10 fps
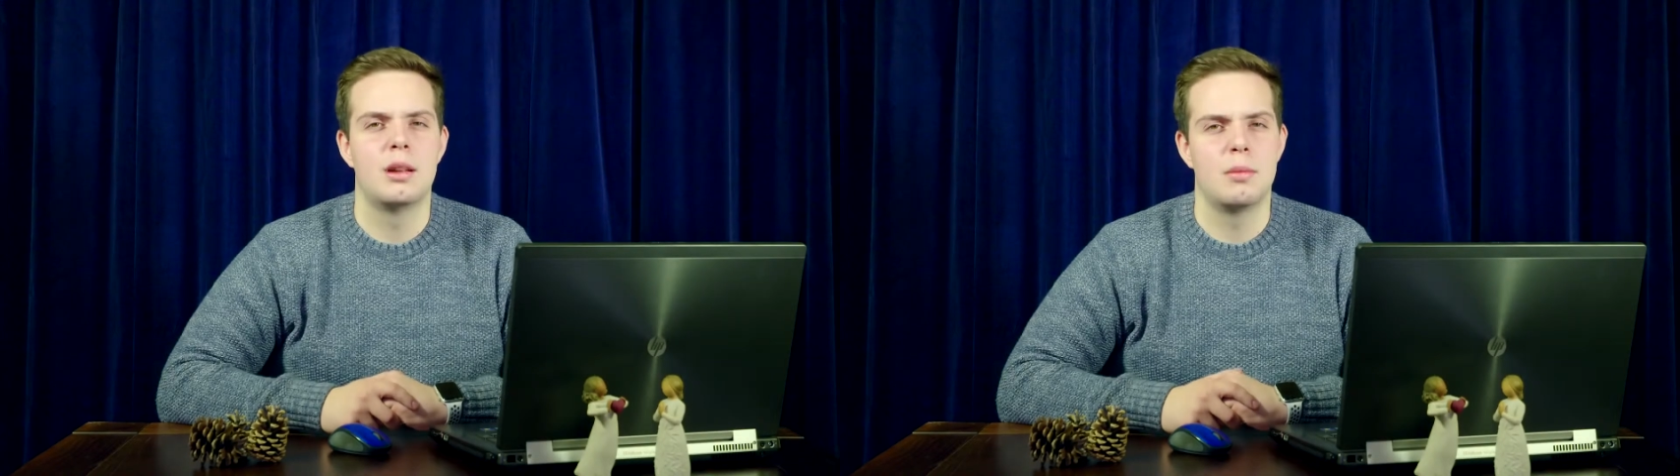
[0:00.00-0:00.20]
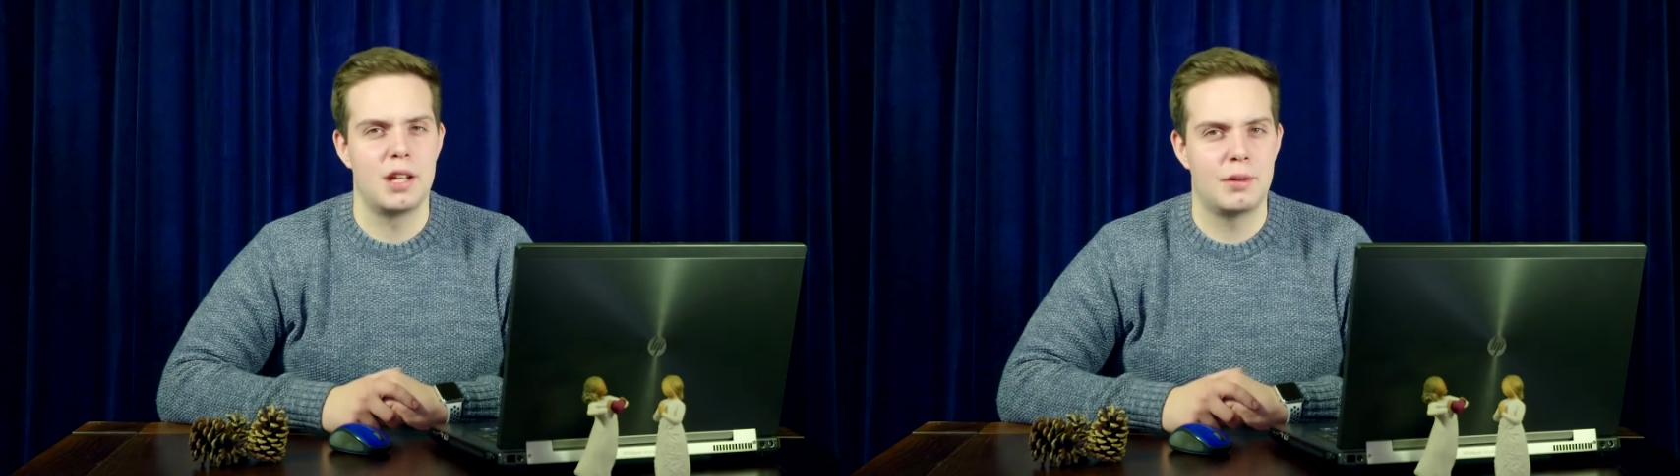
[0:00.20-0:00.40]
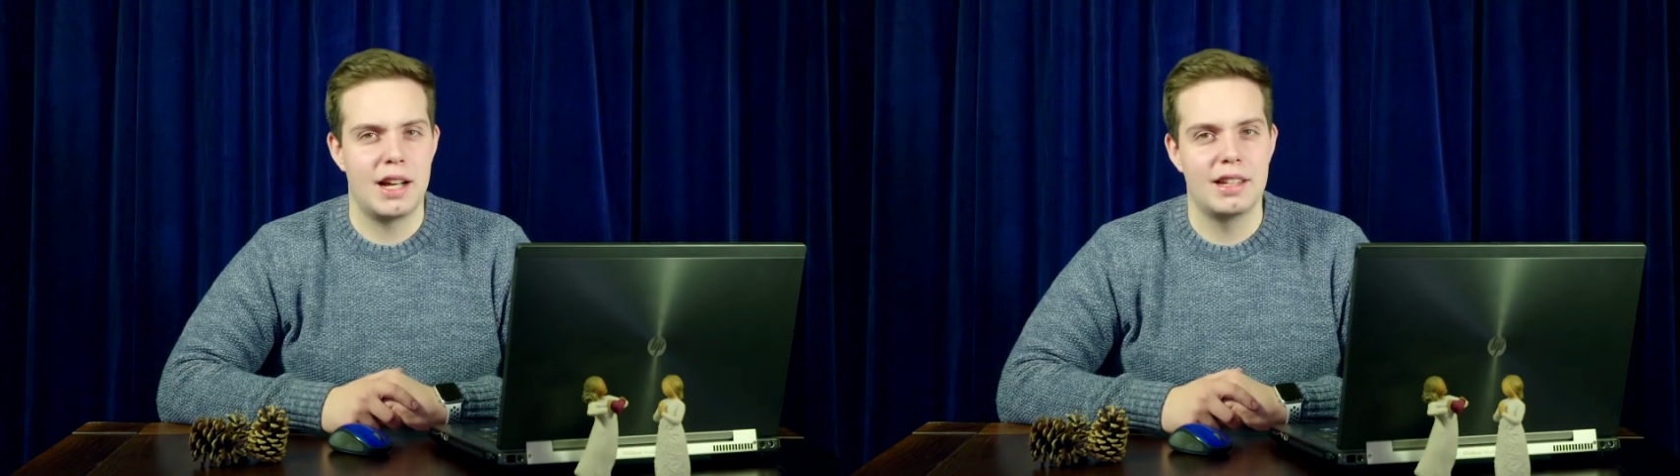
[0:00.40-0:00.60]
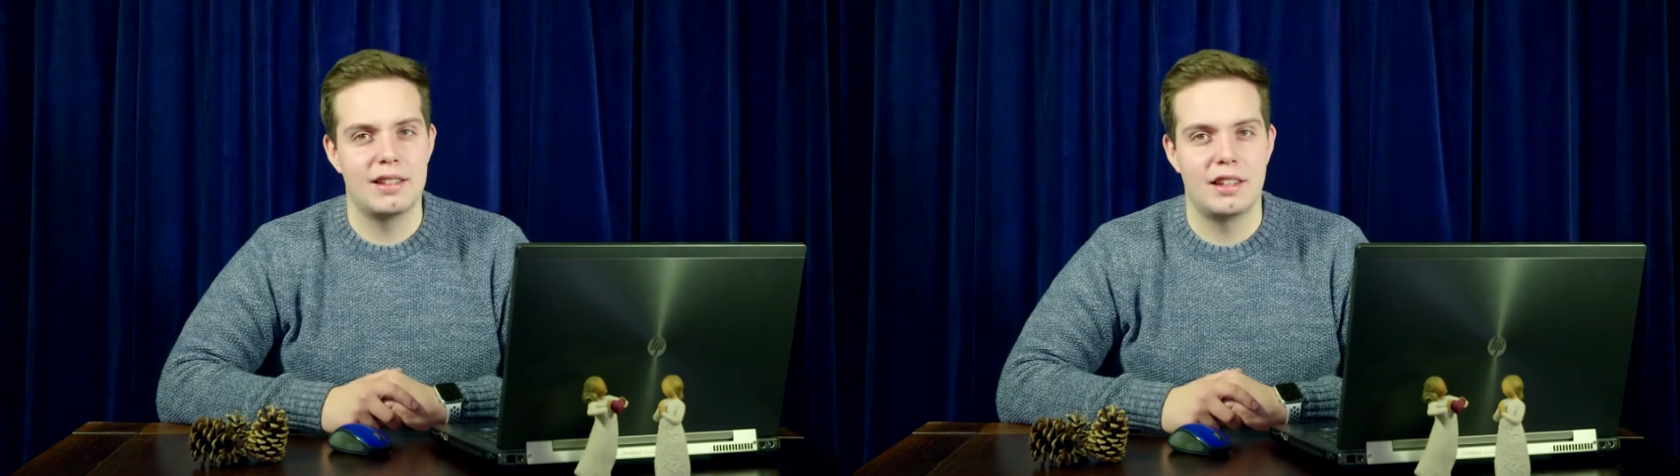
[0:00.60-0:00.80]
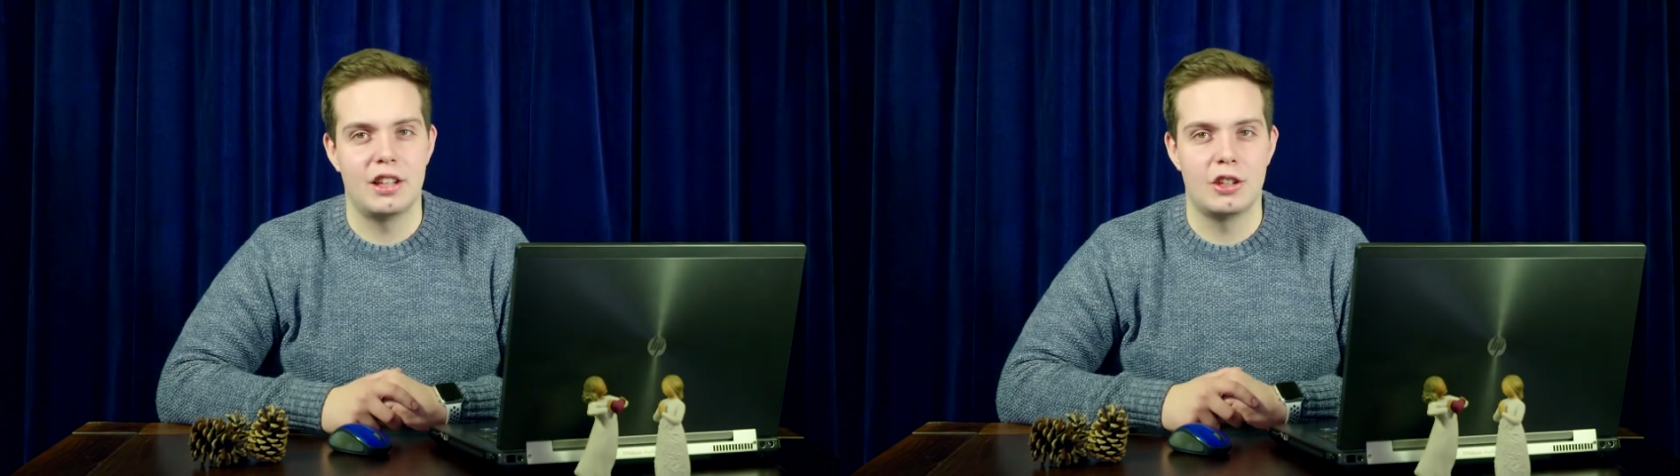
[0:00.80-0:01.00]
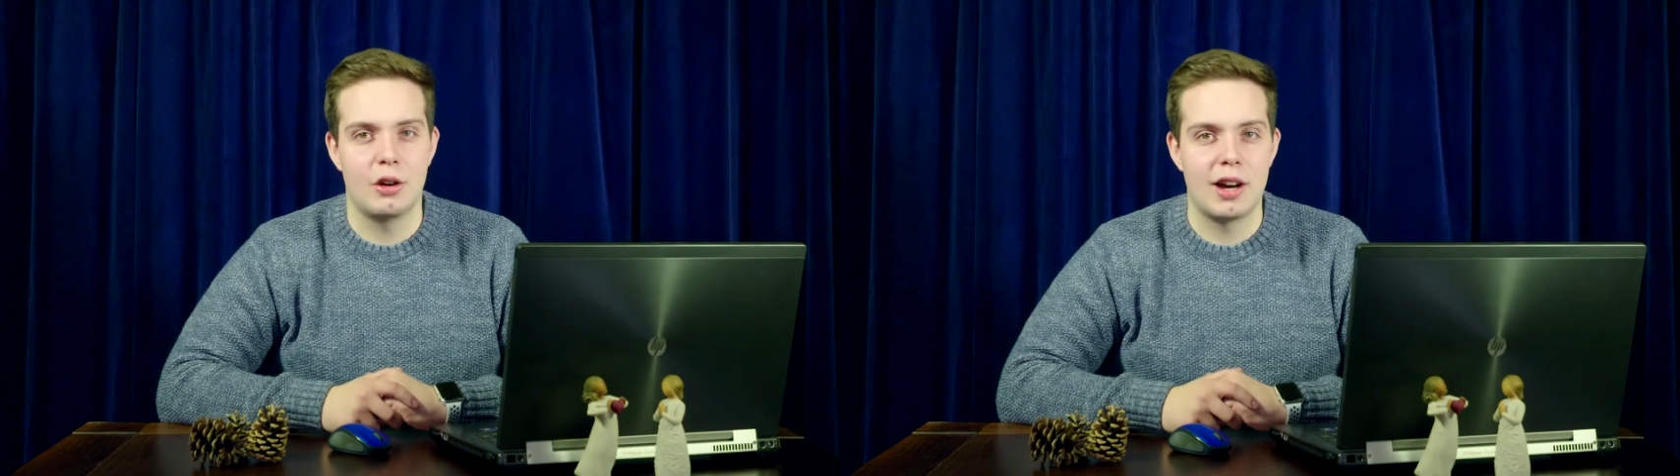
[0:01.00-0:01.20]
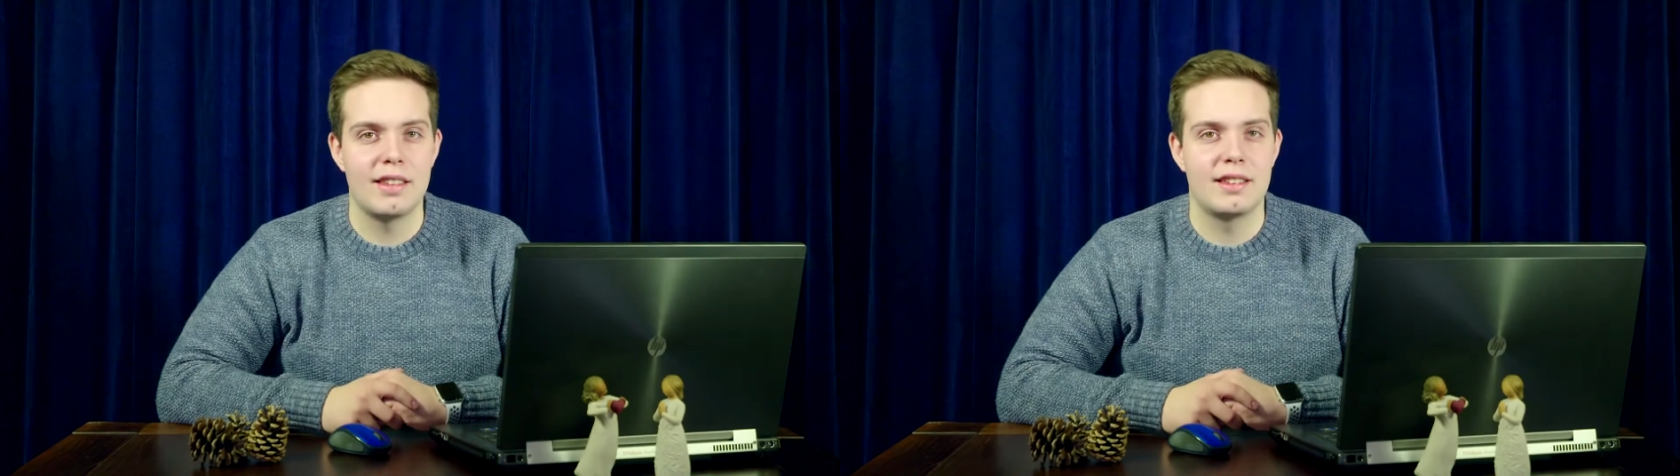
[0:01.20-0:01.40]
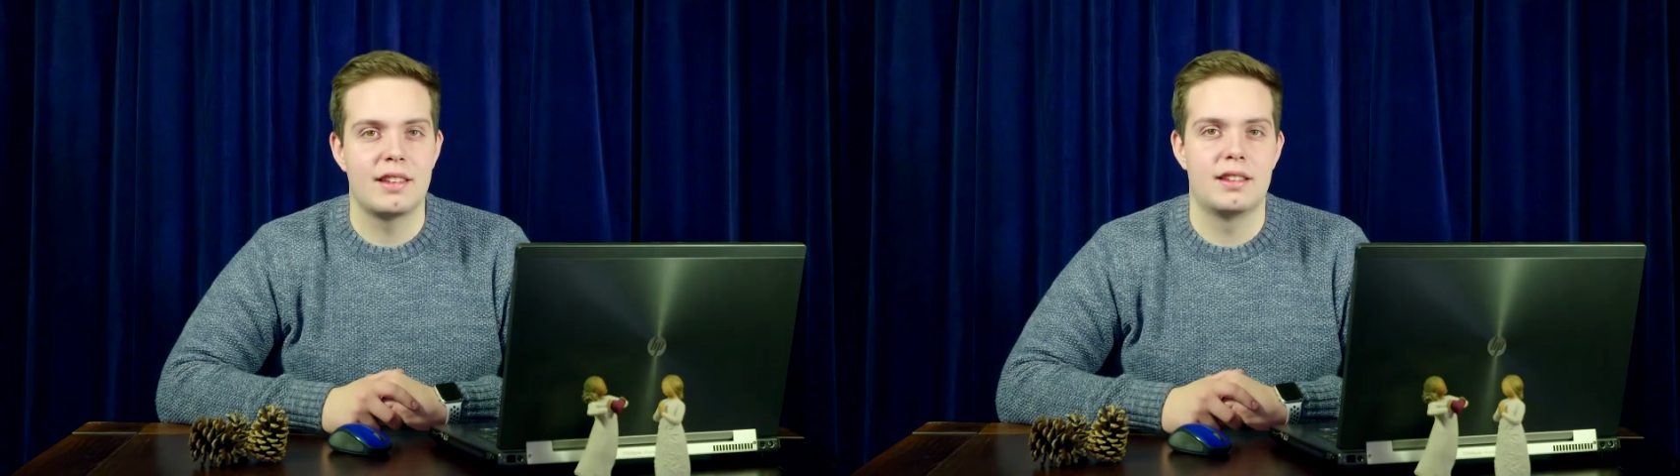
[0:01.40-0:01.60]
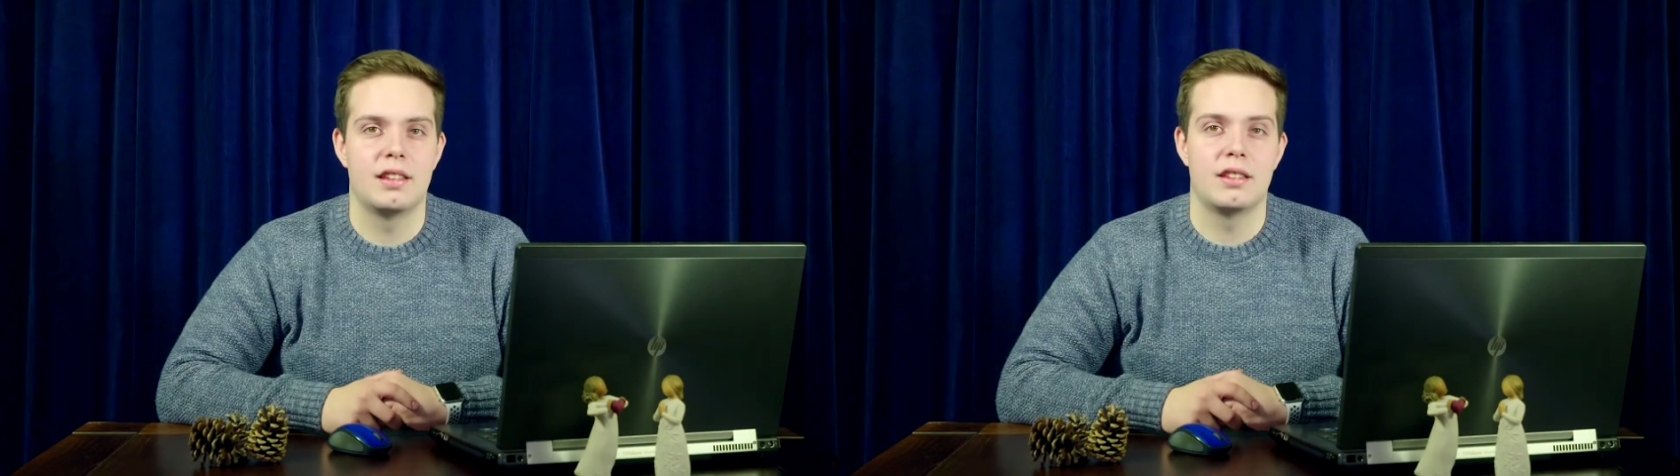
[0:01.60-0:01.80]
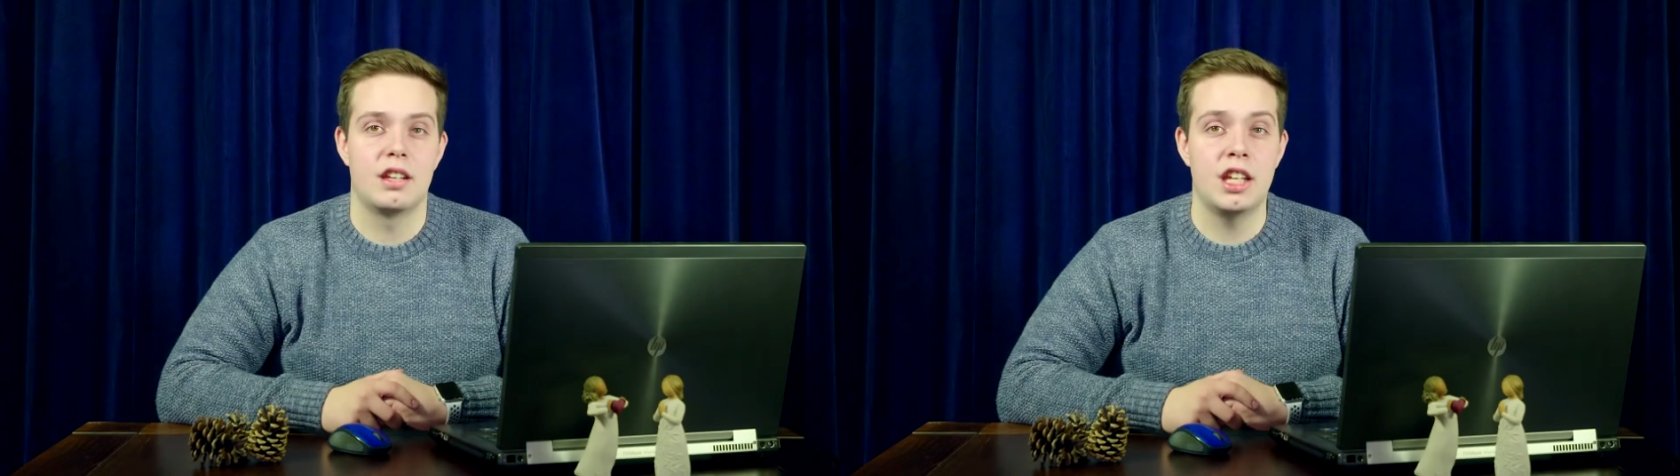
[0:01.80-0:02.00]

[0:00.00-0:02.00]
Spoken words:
But in reality, your ancestors are